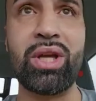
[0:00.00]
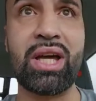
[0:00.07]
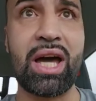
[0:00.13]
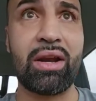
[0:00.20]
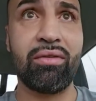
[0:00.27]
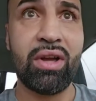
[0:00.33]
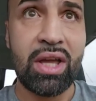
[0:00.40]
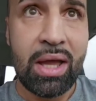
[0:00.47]
where he
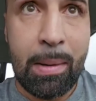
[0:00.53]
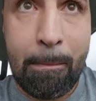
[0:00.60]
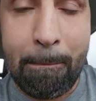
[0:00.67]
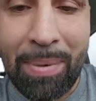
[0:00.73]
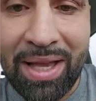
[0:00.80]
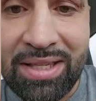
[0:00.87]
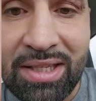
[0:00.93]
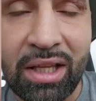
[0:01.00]
kind of
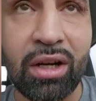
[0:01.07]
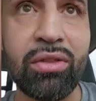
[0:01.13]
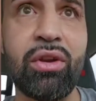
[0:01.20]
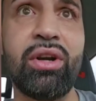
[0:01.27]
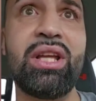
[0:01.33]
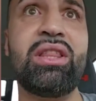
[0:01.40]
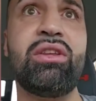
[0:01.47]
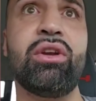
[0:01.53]
bends in
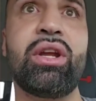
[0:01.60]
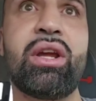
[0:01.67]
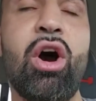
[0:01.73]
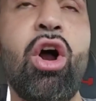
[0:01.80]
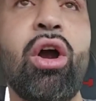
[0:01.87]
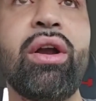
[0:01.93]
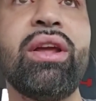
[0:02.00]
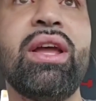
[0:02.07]
underneath your
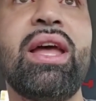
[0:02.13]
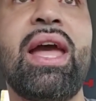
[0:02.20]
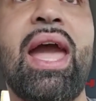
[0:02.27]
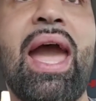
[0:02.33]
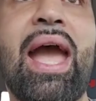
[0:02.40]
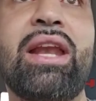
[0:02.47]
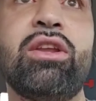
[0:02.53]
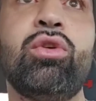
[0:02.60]
guard,
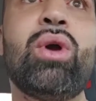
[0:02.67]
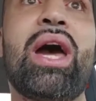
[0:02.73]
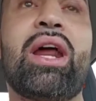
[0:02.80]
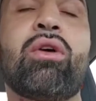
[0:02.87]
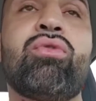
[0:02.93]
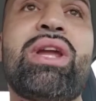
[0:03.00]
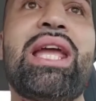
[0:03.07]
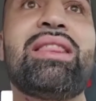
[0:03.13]
and you
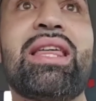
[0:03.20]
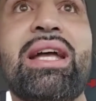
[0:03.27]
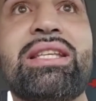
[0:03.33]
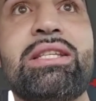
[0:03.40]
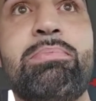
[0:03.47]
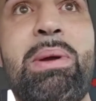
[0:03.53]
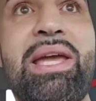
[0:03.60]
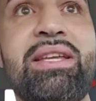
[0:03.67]
got to create
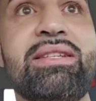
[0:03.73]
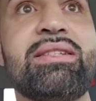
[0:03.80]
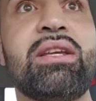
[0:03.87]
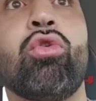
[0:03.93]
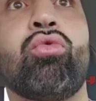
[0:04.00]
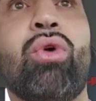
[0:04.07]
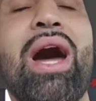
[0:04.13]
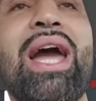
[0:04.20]
that
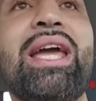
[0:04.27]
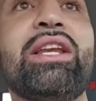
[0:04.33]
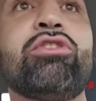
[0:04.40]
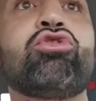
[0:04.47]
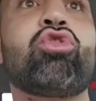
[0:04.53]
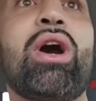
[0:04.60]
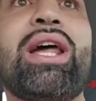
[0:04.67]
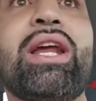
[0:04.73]
space. Ryan
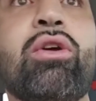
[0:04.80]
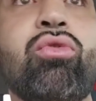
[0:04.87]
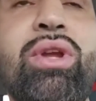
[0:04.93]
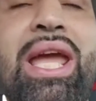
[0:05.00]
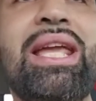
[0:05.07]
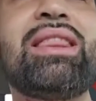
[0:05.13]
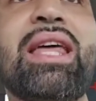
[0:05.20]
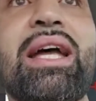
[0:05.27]
is trying to
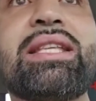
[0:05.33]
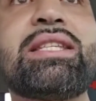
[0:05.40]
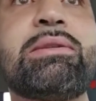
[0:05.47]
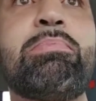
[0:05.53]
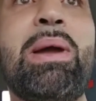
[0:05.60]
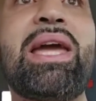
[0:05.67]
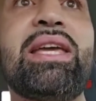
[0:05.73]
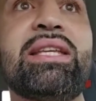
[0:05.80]
create that
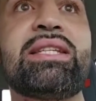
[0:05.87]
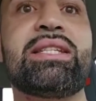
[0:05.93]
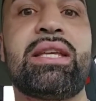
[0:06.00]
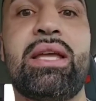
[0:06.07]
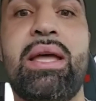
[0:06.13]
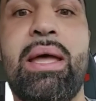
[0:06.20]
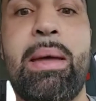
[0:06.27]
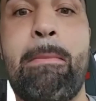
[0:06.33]
space
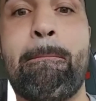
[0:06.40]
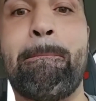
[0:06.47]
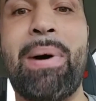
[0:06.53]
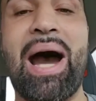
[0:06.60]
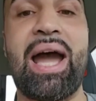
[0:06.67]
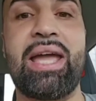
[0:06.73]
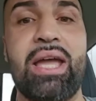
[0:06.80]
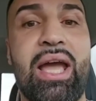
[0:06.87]
by